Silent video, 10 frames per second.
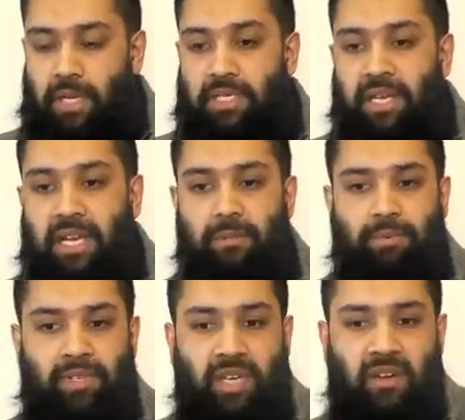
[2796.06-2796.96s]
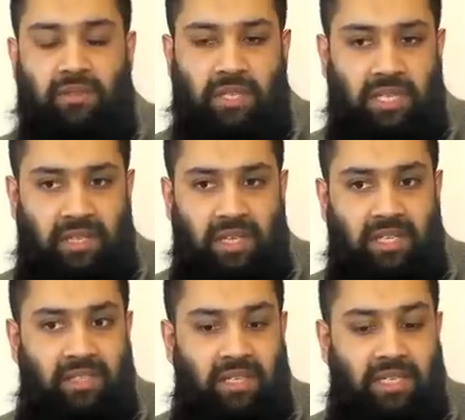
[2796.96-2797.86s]
is that He preserves the,
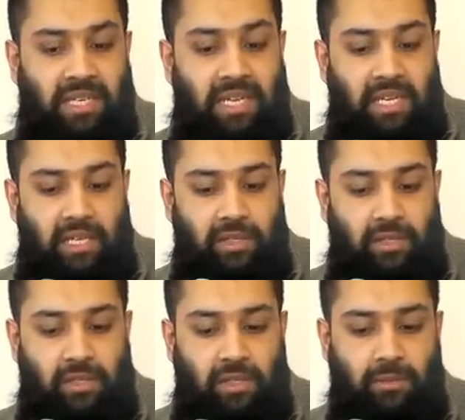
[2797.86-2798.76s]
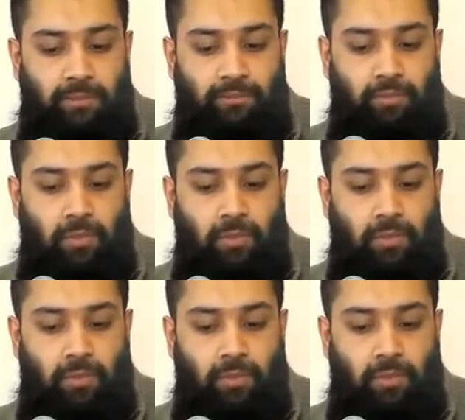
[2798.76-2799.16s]
the, the deeds